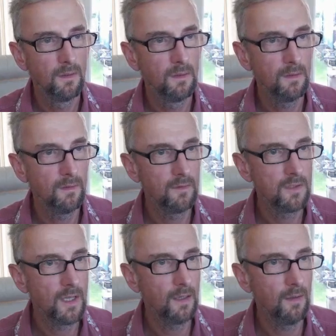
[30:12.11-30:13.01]
these
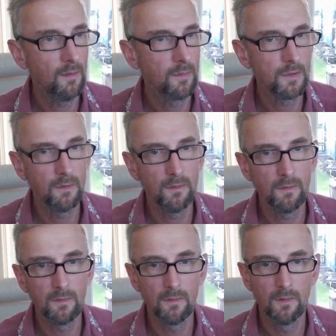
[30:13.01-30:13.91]
channel
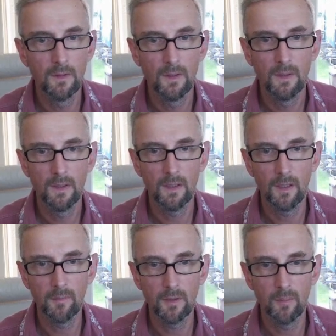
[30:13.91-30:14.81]
options, and
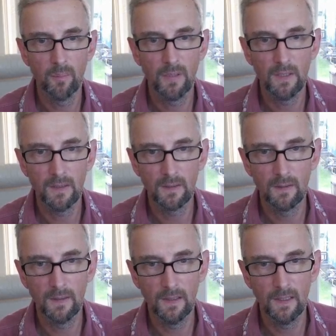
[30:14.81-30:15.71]
I'm going to pick
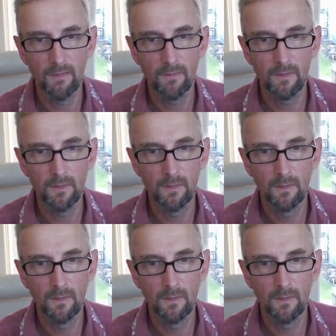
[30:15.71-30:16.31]
11